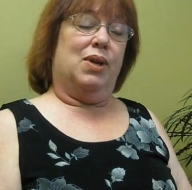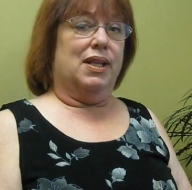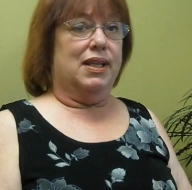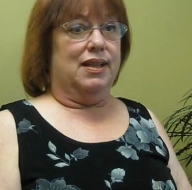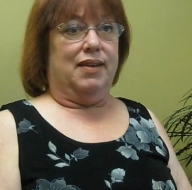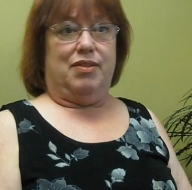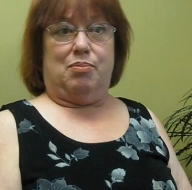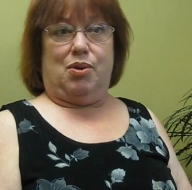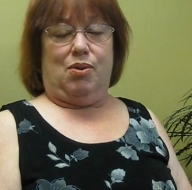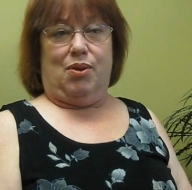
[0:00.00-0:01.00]
really love the
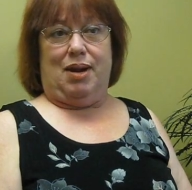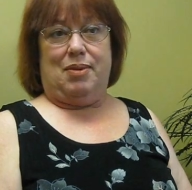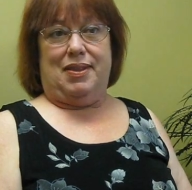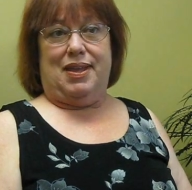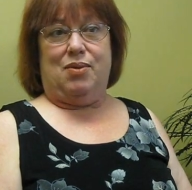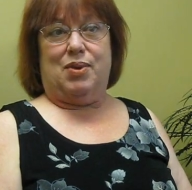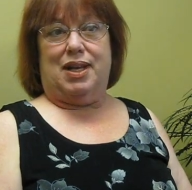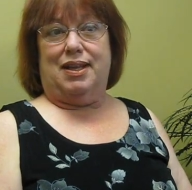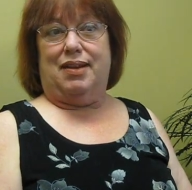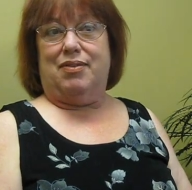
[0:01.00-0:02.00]
program. I think what
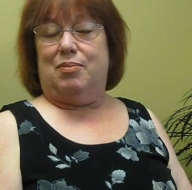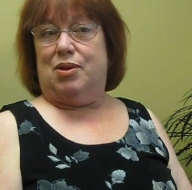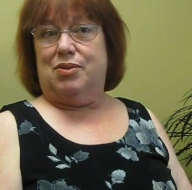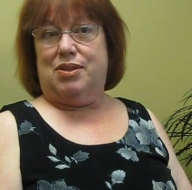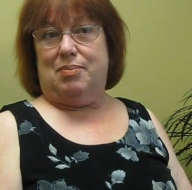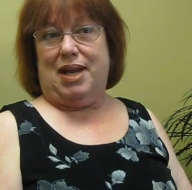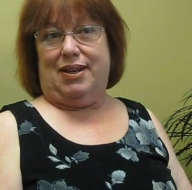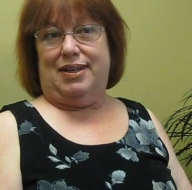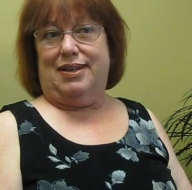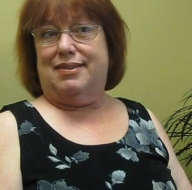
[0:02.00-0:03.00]
I love the most
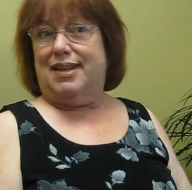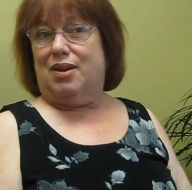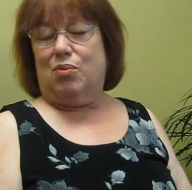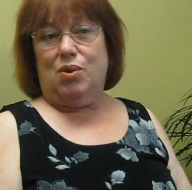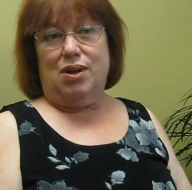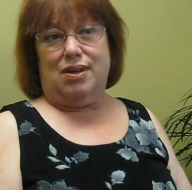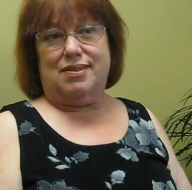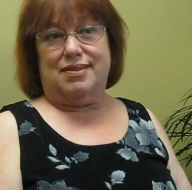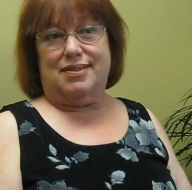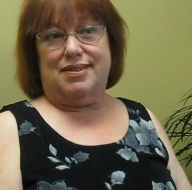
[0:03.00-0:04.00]
about it is that it
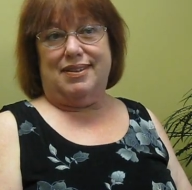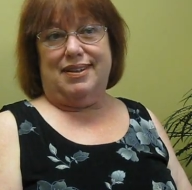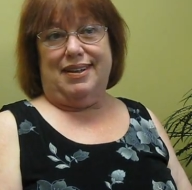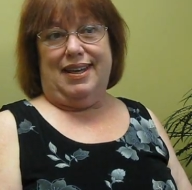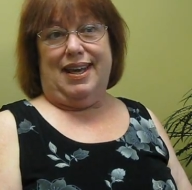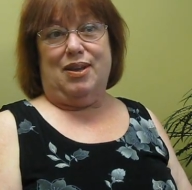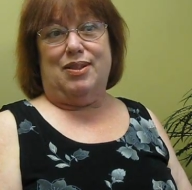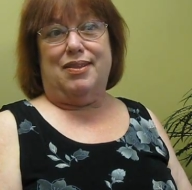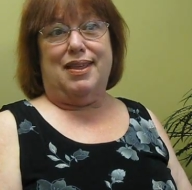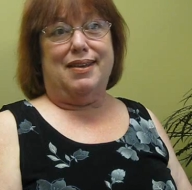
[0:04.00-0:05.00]
works.
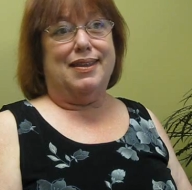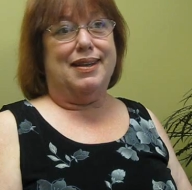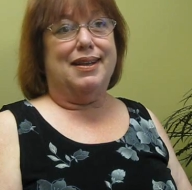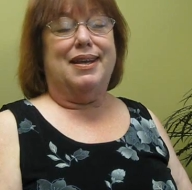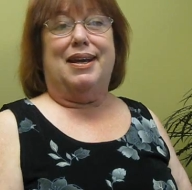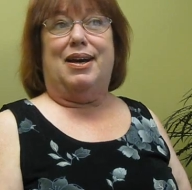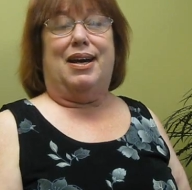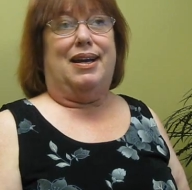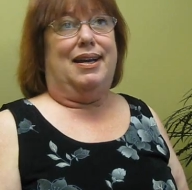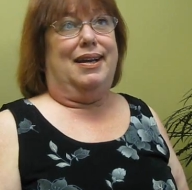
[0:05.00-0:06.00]
And the thing that
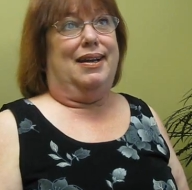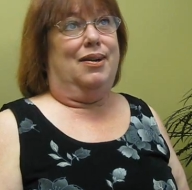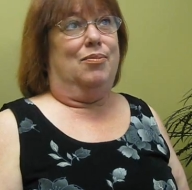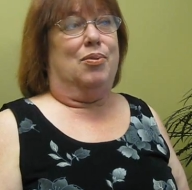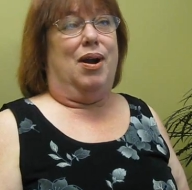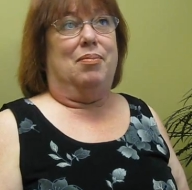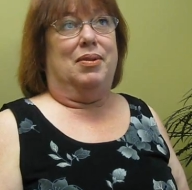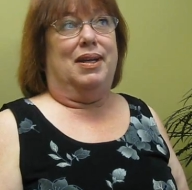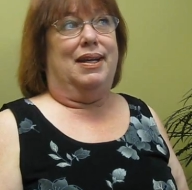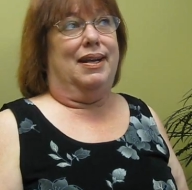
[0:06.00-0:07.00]

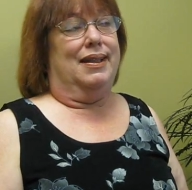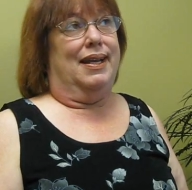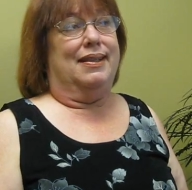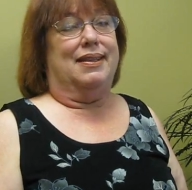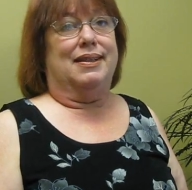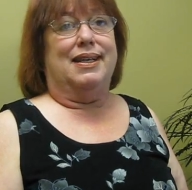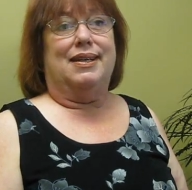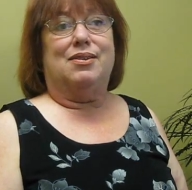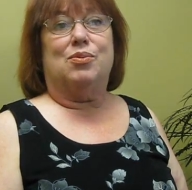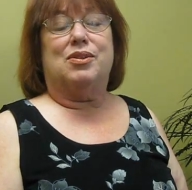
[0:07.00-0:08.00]
probably I liked the
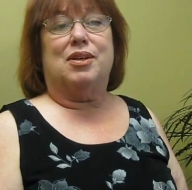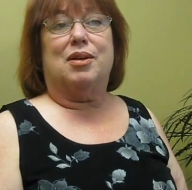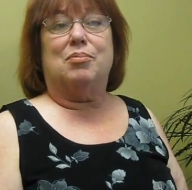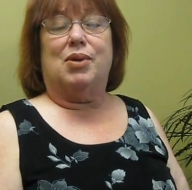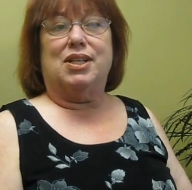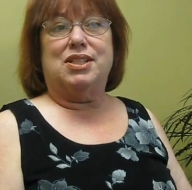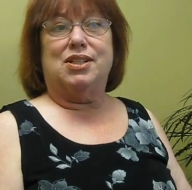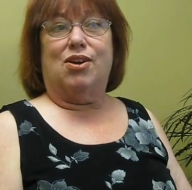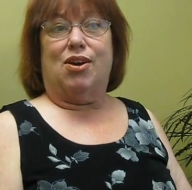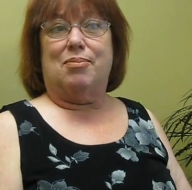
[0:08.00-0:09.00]
least was the
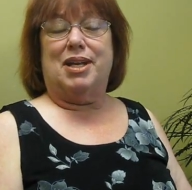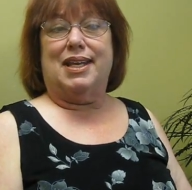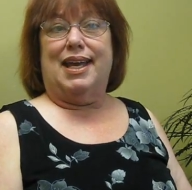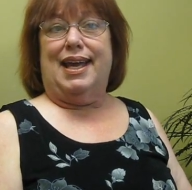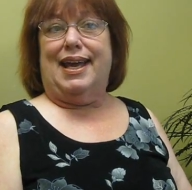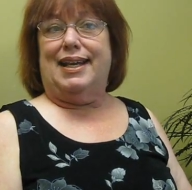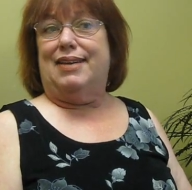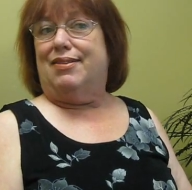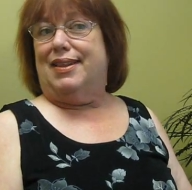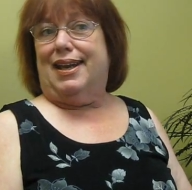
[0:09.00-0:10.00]
compression garment. And
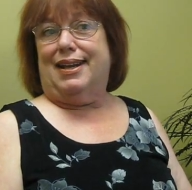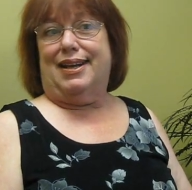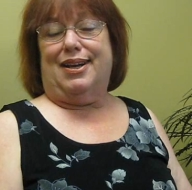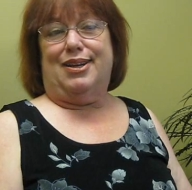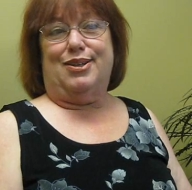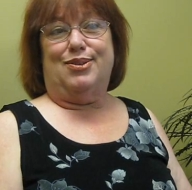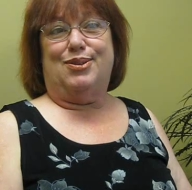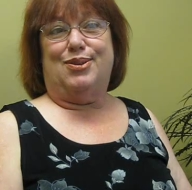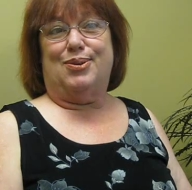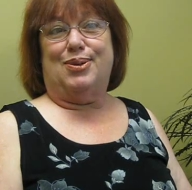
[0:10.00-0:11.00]
even that I got
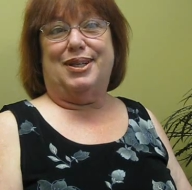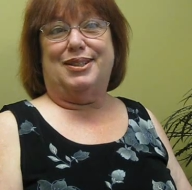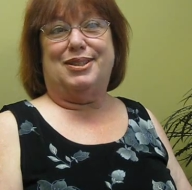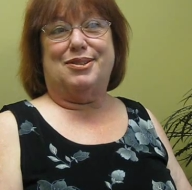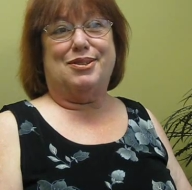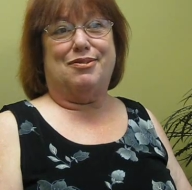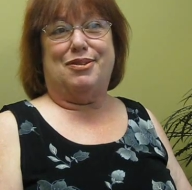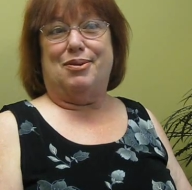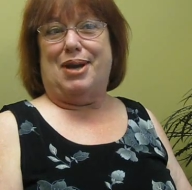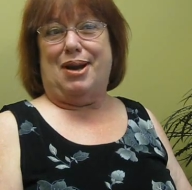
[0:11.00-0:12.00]
used to in just a
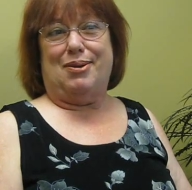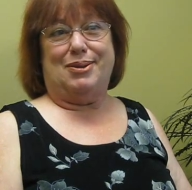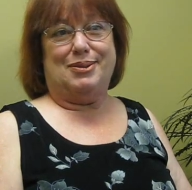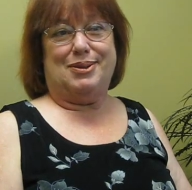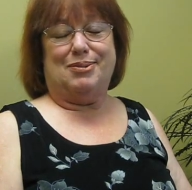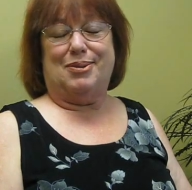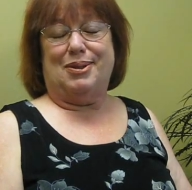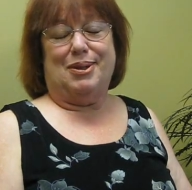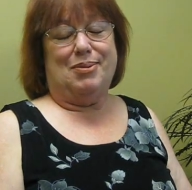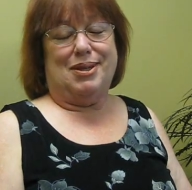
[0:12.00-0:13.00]
few hours. It
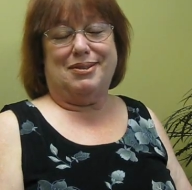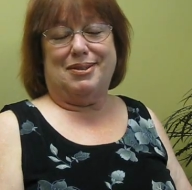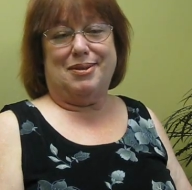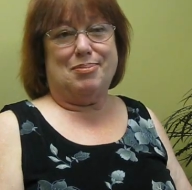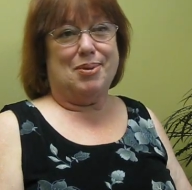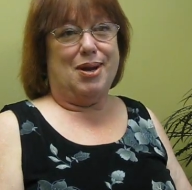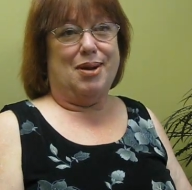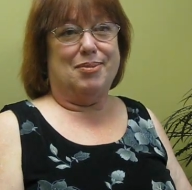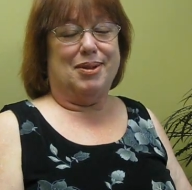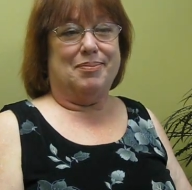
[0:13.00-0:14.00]
really wasn't a
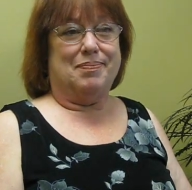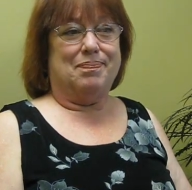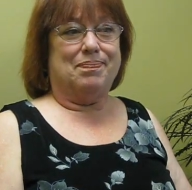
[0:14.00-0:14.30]
problem.